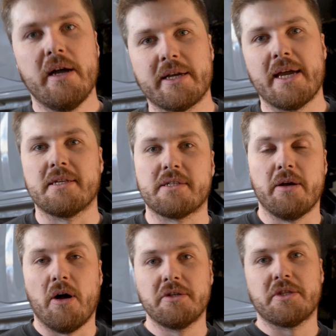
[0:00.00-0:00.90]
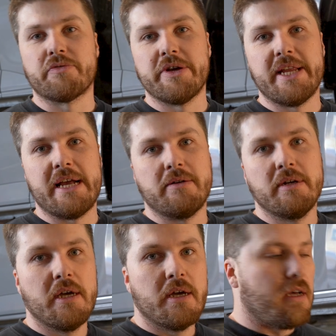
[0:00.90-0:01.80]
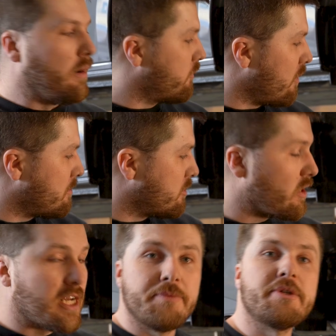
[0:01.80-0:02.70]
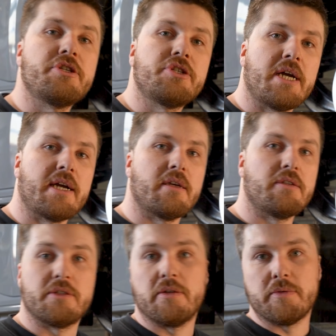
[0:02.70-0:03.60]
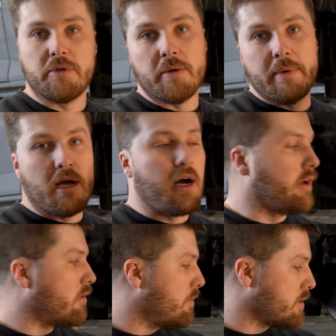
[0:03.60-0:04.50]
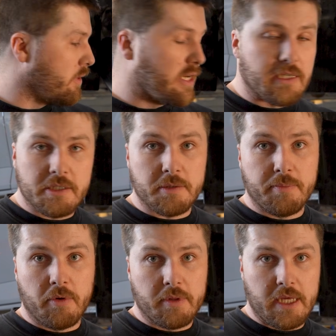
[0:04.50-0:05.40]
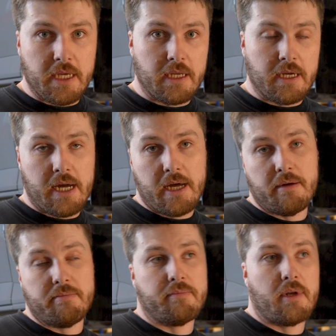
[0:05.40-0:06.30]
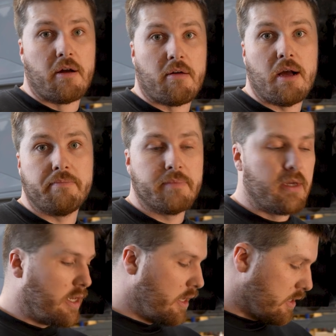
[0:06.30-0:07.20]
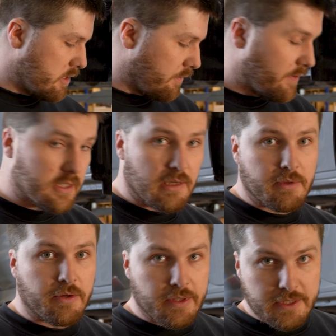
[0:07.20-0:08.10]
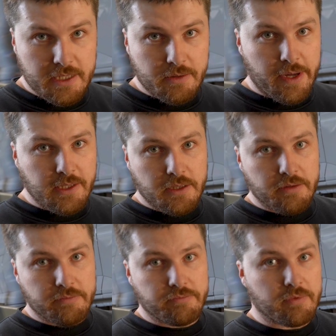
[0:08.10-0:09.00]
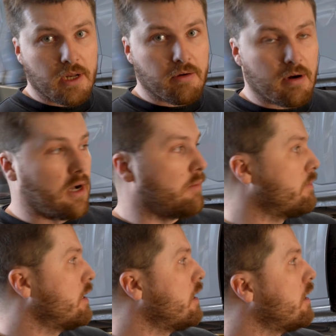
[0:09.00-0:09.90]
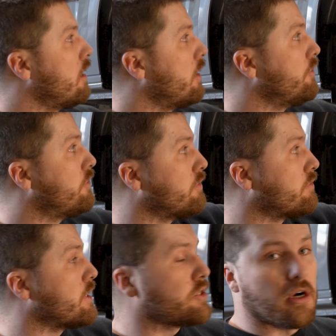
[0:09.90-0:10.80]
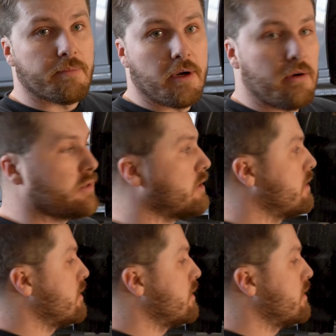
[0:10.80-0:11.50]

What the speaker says: Okay, so onto the rear now. I've grabbed a transmission jack, just sort of doing a bit higher up, so we need to support the lower arm. So the first thing I'm going to do is get the weight on the lower arm, undo the rear shock bolts.